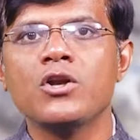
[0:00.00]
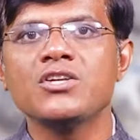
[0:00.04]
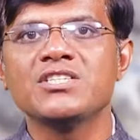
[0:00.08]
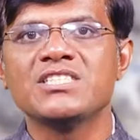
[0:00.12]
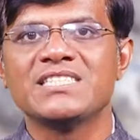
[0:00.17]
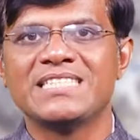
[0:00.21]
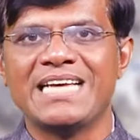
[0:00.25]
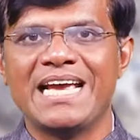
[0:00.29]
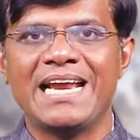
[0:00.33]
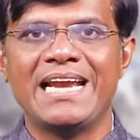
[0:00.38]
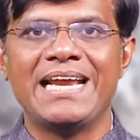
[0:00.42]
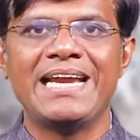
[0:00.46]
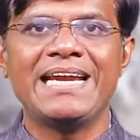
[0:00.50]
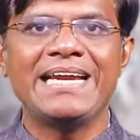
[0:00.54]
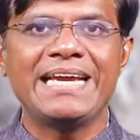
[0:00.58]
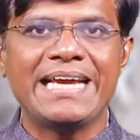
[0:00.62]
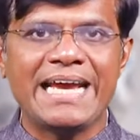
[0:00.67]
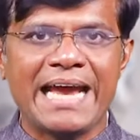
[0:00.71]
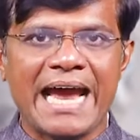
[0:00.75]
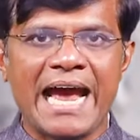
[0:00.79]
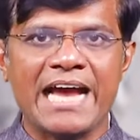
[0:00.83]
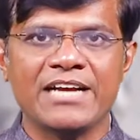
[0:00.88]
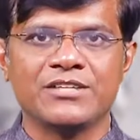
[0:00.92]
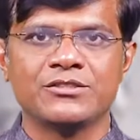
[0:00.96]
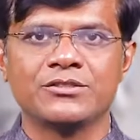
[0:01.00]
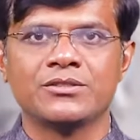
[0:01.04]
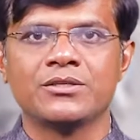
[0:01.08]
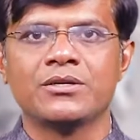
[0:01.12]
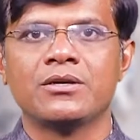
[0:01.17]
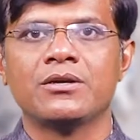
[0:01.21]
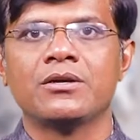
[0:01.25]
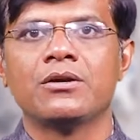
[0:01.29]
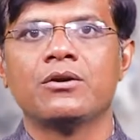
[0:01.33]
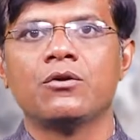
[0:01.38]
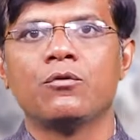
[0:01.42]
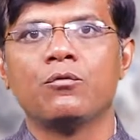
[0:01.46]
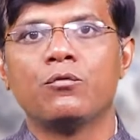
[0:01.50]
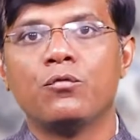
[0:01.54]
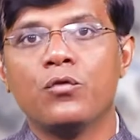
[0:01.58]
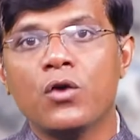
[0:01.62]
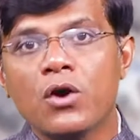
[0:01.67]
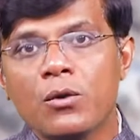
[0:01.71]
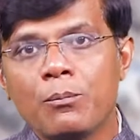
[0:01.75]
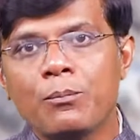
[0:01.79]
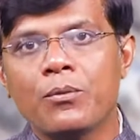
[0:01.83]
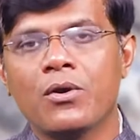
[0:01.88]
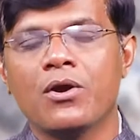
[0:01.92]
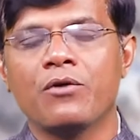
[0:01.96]
sale in cash
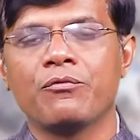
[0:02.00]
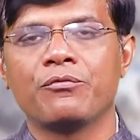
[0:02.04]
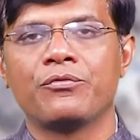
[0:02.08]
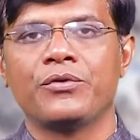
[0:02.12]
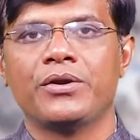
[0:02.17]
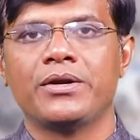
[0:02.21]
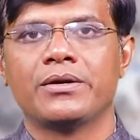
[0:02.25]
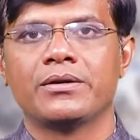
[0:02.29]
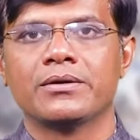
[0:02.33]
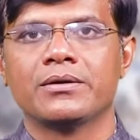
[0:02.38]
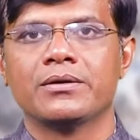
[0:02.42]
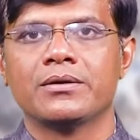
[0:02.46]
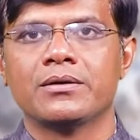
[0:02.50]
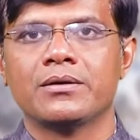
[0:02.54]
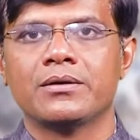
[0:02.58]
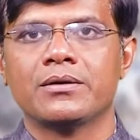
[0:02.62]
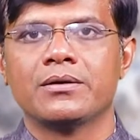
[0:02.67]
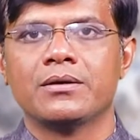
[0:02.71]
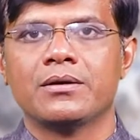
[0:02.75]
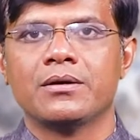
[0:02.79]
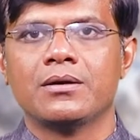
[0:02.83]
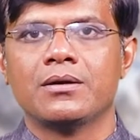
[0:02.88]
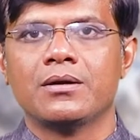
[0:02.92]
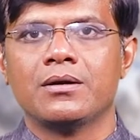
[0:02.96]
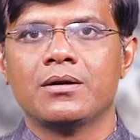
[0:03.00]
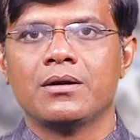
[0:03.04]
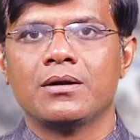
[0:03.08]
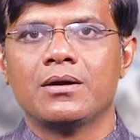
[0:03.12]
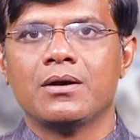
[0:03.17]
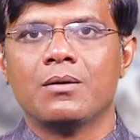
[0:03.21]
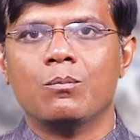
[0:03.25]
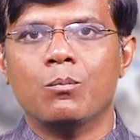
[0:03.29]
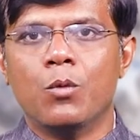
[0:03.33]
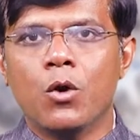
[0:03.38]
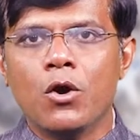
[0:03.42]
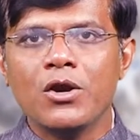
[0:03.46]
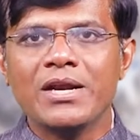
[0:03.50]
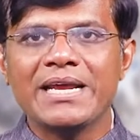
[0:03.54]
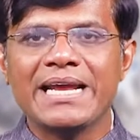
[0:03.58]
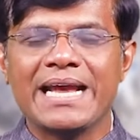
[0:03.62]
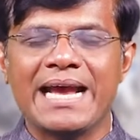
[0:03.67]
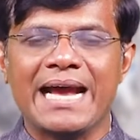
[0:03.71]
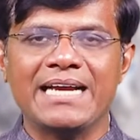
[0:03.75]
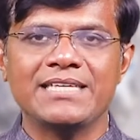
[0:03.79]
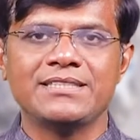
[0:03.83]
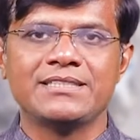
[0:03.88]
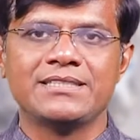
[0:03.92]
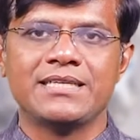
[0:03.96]
for profit. More
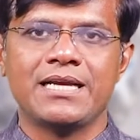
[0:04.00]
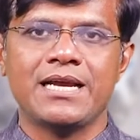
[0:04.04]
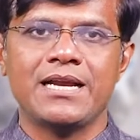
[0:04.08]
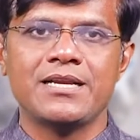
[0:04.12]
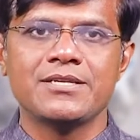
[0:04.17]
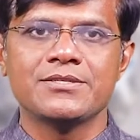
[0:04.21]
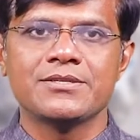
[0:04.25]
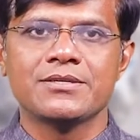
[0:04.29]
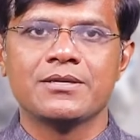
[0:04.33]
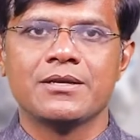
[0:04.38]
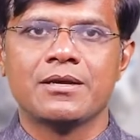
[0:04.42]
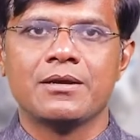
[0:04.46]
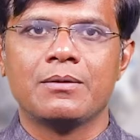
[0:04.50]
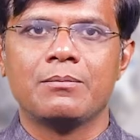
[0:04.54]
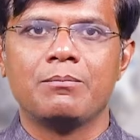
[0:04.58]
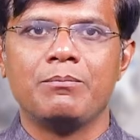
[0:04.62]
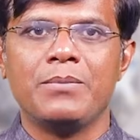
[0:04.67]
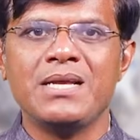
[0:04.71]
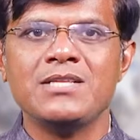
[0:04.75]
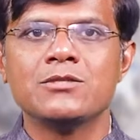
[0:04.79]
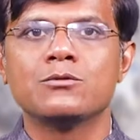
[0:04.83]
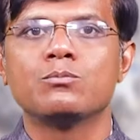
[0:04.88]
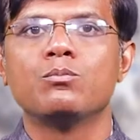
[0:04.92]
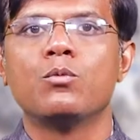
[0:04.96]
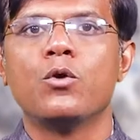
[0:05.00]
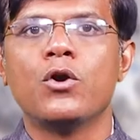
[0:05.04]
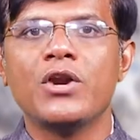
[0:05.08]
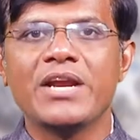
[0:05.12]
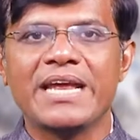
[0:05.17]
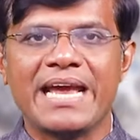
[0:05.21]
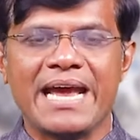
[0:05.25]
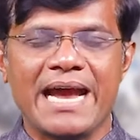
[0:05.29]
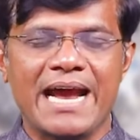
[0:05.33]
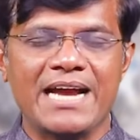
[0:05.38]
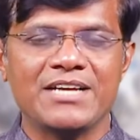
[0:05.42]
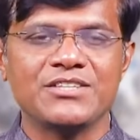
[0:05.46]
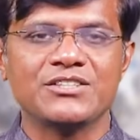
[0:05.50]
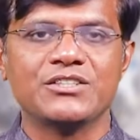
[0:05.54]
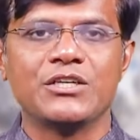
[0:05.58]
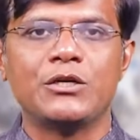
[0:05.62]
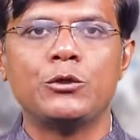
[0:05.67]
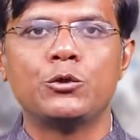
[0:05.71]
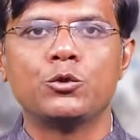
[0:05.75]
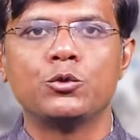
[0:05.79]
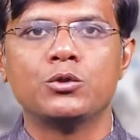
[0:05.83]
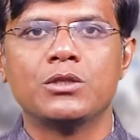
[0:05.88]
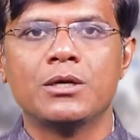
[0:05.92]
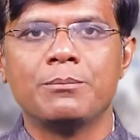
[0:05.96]
cash sales means more cash
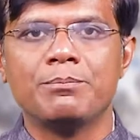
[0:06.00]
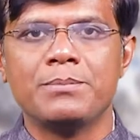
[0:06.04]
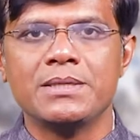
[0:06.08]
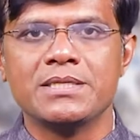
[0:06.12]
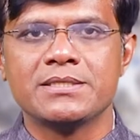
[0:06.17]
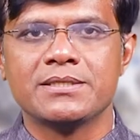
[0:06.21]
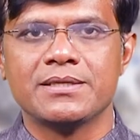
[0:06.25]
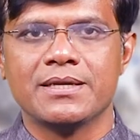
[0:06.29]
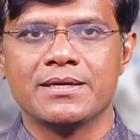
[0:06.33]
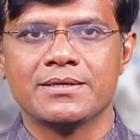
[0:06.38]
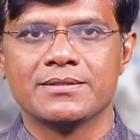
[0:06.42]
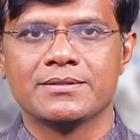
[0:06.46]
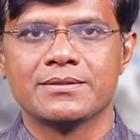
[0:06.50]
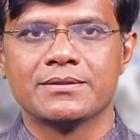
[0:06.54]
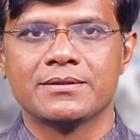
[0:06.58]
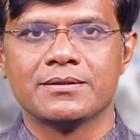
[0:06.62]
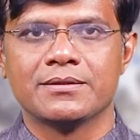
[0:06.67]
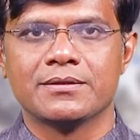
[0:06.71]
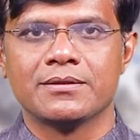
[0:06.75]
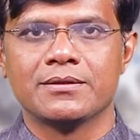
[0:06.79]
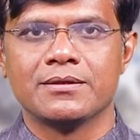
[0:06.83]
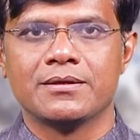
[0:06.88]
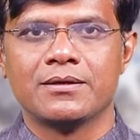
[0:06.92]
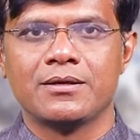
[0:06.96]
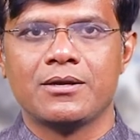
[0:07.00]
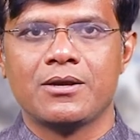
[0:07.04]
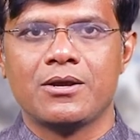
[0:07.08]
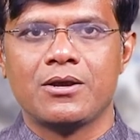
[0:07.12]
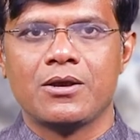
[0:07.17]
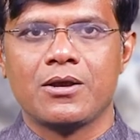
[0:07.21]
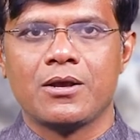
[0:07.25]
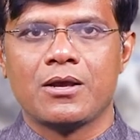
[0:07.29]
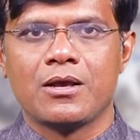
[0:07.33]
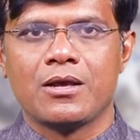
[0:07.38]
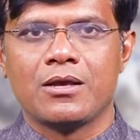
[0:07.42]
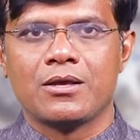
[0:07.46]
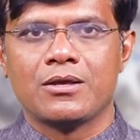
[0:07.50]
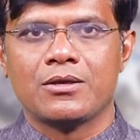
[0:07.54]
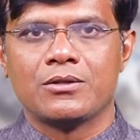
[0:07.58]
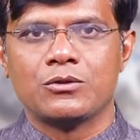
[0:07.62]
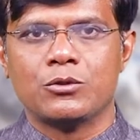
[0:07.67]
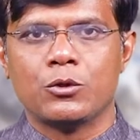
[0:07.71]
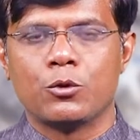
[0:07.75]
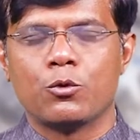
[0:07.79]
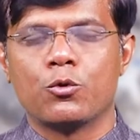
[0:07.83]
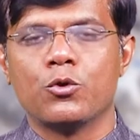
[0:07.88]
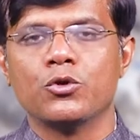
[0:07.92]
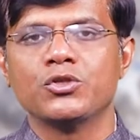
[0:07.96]
into the business.
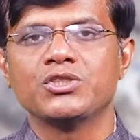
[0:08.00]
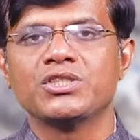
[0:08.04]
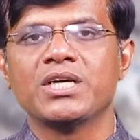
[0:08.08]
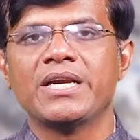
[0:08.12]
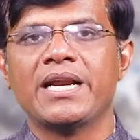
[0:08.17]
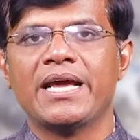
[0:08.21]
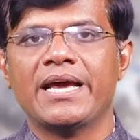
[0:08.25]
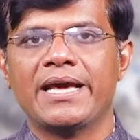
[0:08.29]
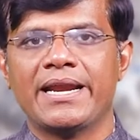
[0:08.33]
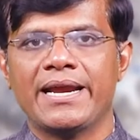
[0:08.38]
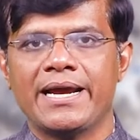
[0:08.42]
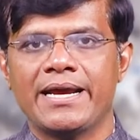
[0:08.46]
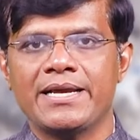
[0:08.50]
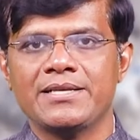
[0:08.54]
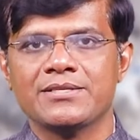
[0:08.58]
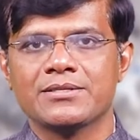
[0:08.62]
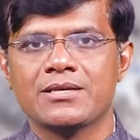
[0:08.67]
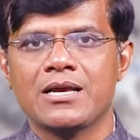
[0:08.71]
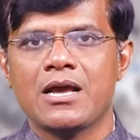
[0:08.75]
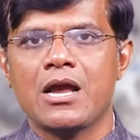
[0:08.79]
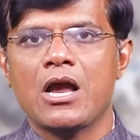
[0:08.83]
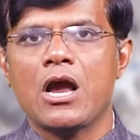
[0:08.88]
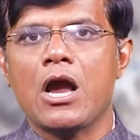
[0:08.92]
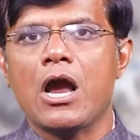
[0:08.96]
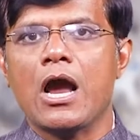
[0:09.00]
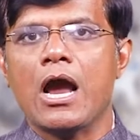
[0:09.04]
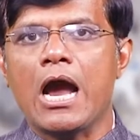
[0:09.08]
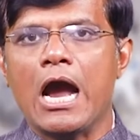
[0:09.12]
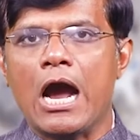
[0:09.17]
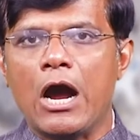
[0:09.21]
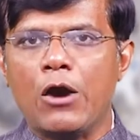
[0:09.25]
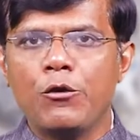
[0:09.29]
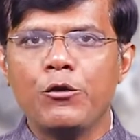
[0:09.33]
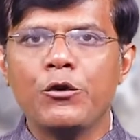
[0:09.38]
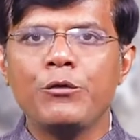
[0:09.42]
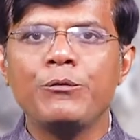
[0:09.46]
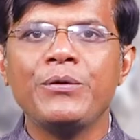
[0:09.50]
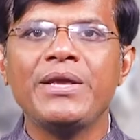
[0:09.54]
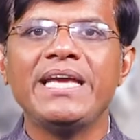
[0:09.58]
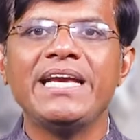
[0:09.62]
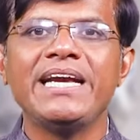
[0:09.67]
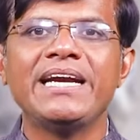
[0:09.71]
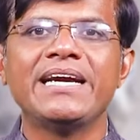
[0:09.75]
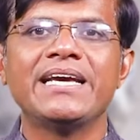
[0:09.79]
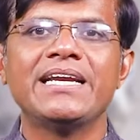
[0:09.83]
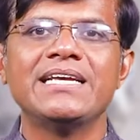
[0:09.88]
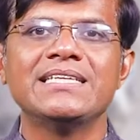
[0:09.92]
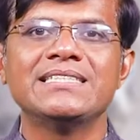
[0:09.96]
The question arises, how do we
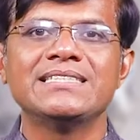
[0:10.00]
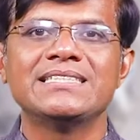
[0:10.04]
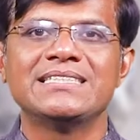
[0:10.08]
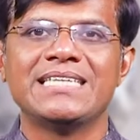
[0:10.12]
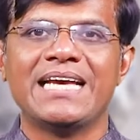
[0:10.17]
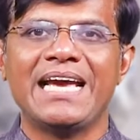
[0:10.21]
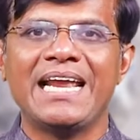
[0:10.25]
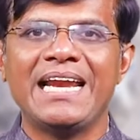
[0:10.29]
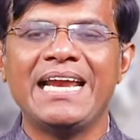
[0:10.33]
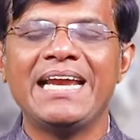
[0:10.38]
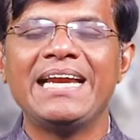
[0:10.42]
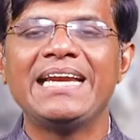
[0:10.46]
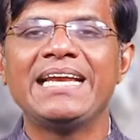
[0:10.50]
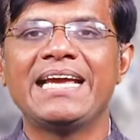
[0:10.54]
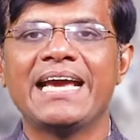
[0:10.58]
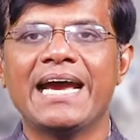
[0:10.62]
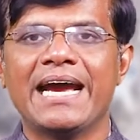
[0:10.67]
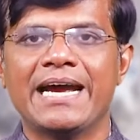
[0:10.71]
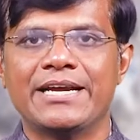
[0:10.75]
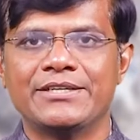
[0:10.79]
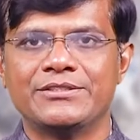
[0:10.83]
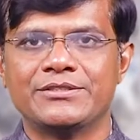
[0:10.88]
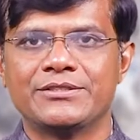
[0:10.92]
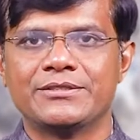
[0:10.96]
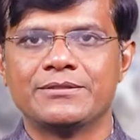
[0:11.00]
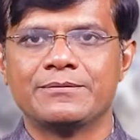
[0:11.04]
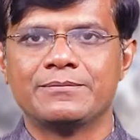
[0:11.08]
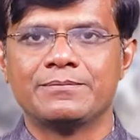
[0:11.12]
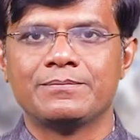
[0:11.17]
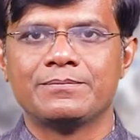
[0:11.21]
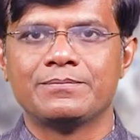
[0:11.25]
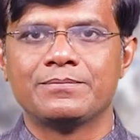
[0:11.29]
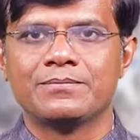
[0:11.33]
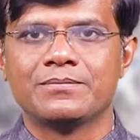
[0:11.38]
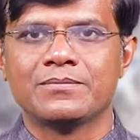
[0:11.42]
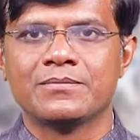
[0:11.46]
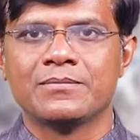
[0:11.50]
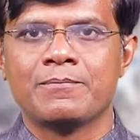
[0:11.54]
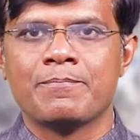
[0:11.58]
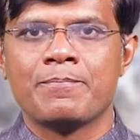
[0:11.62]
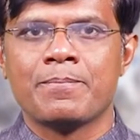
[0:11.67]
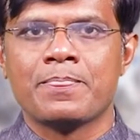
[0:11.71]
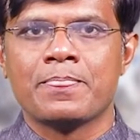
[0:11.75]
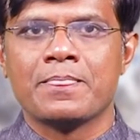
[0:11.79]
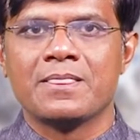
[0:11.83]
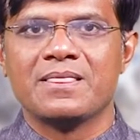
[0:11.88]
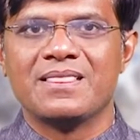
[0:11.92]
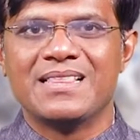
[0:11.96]
increase sale in cash?
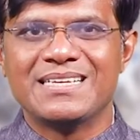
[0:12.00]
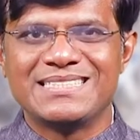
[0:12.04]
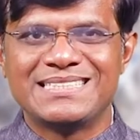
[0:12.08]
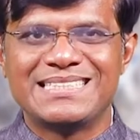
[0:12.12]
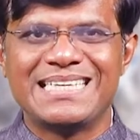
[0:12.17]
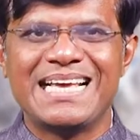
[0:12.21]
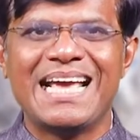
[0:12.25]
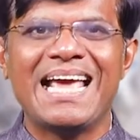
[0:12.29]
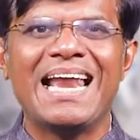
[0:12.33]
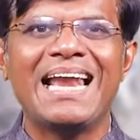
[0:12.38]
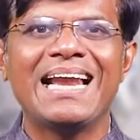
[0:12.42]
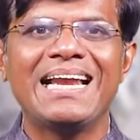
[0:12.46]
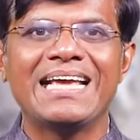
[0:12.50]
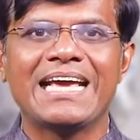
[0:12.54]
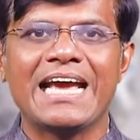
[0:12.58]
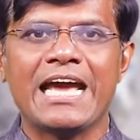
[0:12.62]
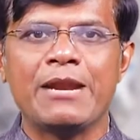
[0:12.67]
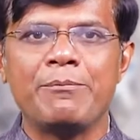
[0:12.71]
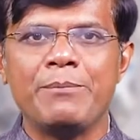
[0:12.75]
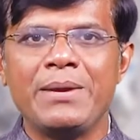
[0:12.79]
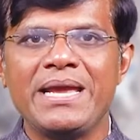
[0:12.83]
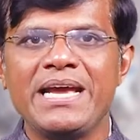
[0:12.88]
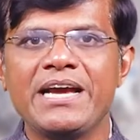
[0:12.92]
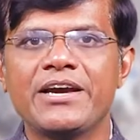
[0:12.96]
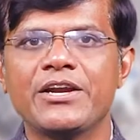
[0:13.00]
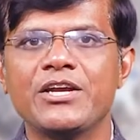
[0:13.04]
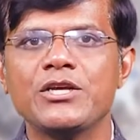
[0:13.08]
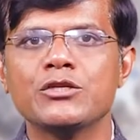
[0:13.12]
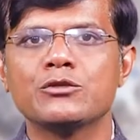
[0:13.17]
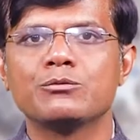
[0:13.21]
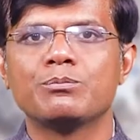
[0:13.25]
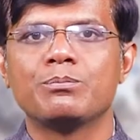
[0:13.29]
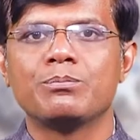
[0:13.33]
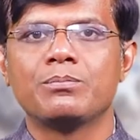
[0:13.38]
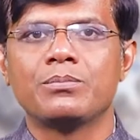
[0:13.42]
The sale can be increased